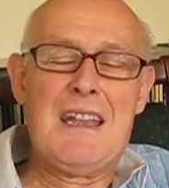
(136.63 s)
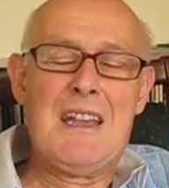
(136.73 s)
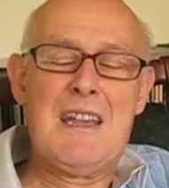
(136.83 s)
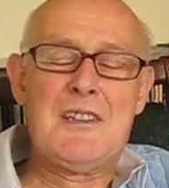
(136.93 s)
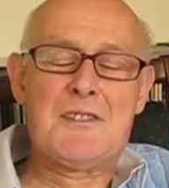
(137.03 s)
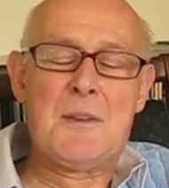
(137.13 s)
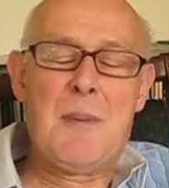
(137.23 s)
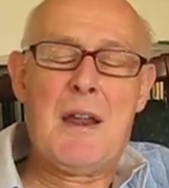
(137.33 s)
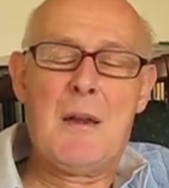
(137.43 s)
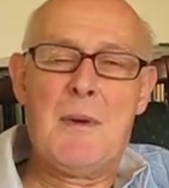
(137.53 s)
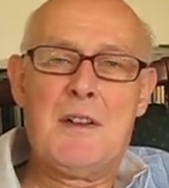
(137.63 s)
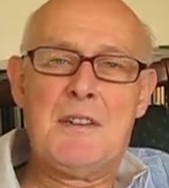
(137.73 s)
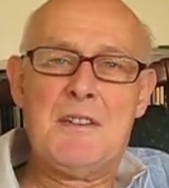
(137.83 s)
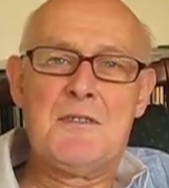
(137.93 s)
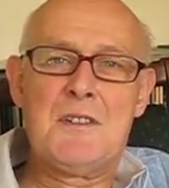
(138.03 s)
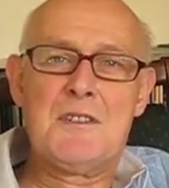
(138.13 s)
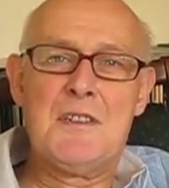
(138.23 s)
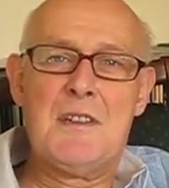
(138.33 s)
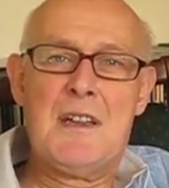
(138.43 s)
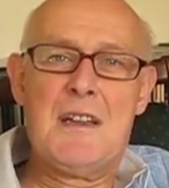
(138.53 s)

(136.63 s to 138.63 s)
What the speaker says: is the paramount interest in their